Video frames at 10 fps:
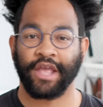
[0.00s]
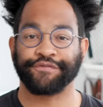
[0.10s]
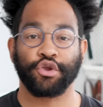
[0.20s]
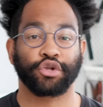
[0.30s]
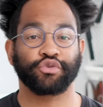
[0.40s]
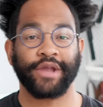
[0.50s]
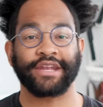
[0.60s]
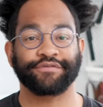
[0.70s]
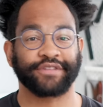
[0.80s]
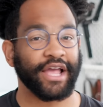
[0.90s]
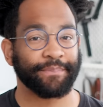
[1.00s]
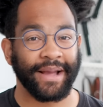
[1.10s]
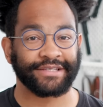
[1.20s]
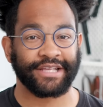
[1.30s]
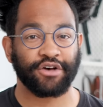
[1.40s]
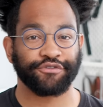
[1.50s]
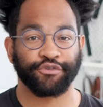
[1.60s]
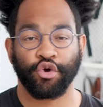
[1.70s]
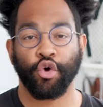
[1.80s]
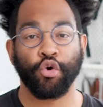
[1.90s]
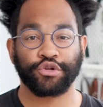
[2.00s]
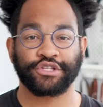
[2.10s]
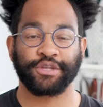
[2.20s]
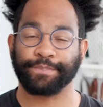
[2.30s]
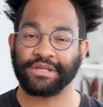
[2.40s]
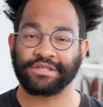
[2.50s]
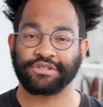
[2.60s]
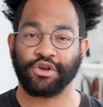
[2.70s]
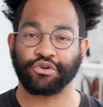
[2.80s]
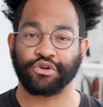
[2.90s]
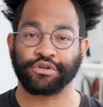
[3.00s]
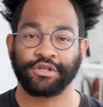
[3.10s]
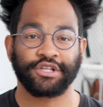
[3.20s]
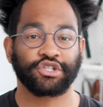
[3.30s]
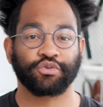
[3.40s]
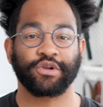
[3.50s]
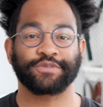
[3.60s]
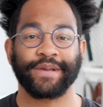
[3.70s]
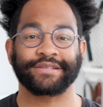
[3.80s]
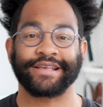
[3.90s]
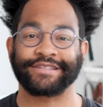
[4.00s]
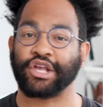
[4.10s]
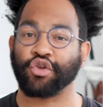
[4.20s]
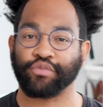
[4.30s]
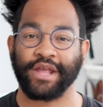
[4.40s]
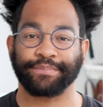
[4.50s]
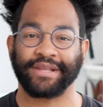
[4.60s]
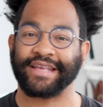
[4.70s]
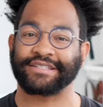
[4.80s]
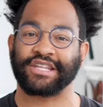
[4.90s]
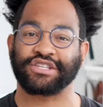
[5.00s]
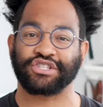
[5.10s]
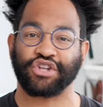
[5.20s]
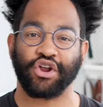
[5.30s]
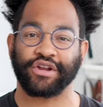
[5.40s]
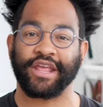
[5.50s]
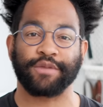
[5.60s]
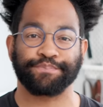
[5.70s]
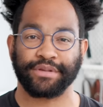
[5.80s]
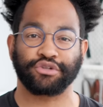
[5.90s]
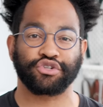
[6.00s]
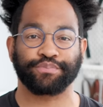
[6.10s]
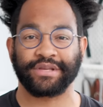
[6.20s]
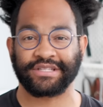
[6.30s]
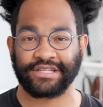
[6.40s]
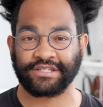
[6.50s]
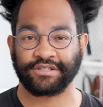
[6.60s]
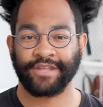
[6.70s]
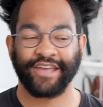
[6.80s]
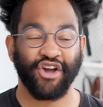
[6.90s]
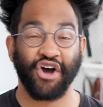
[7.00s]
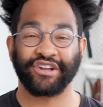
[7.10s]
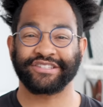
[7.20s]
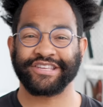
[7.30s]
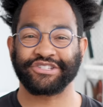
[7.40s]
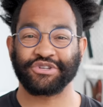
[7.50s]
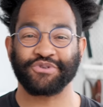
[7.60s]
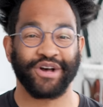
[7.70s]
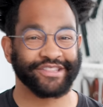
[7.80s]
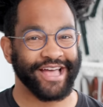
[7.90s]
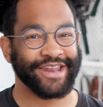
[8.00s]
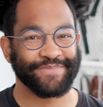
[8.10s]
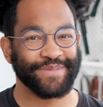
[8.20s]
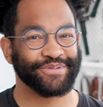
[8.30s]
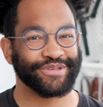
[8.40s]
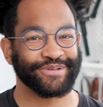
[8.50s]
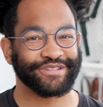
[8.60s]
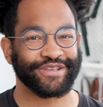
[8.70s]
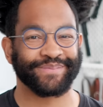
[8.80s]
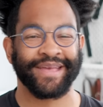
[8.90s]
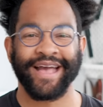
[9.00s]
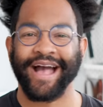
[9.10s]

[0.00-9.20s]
If you're a creative like myself or just a business owner, Squarespace is a great place to start and build your business. And honestly too, a lot of people use them.